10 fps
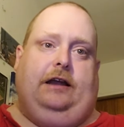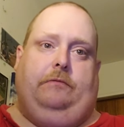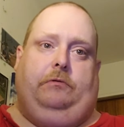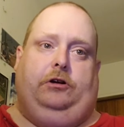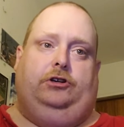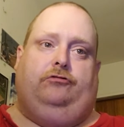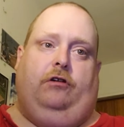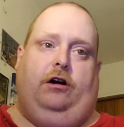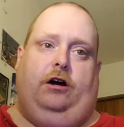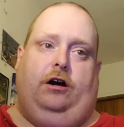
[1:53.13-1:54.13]
were
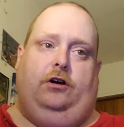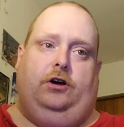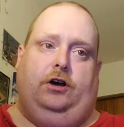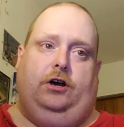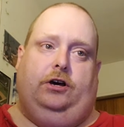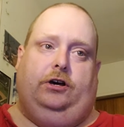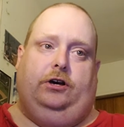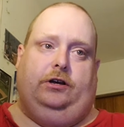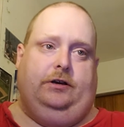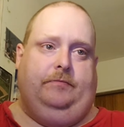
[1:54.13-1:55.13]

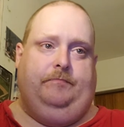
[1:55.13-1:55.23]
drunk.